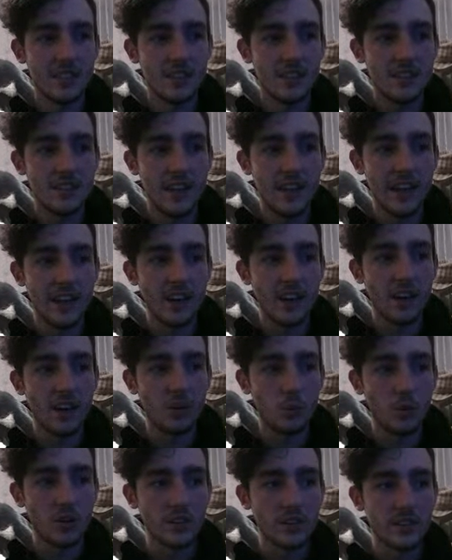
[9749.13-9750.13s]
air,
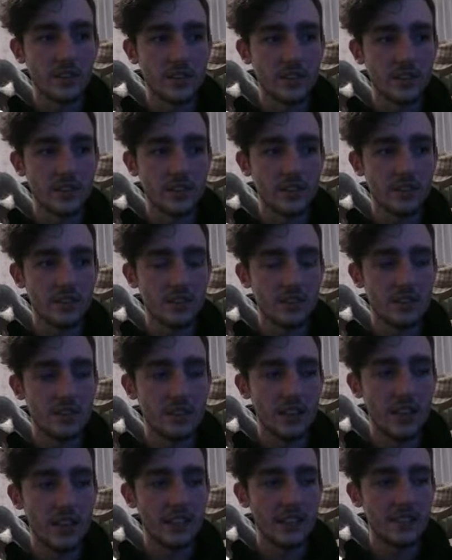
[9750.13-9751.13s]
water,
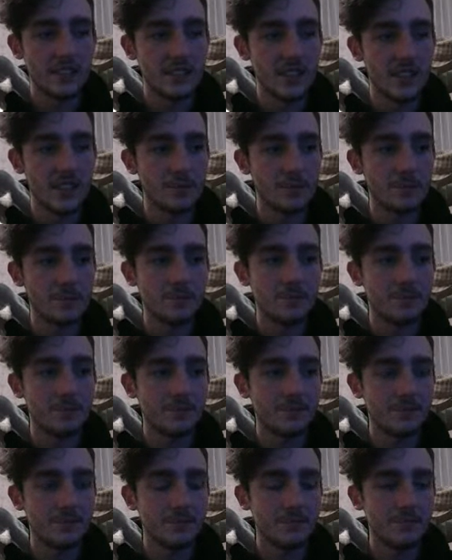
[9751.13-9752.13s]
and
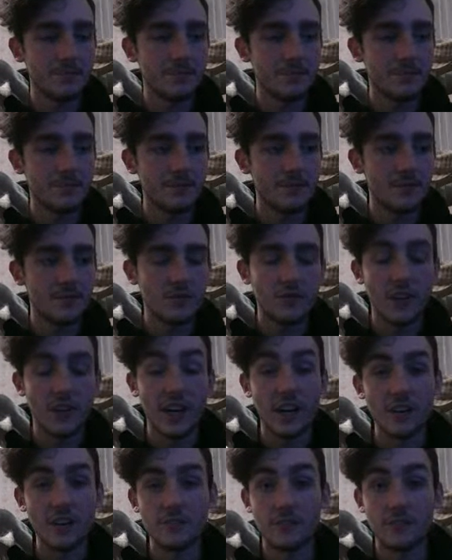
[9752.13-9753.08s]
fire.